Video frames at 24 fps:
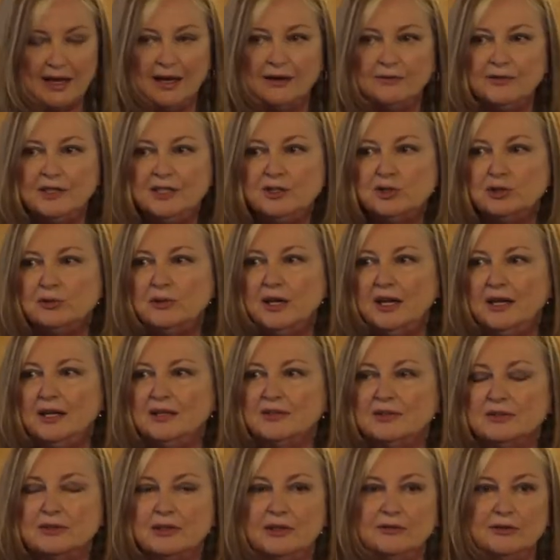every
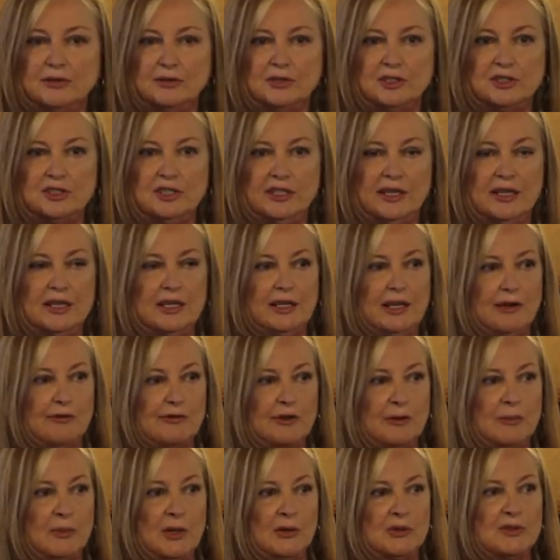trace of Christianity
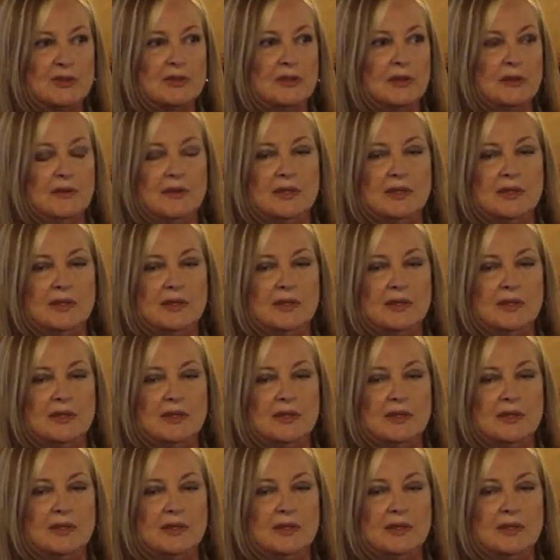from Mosul,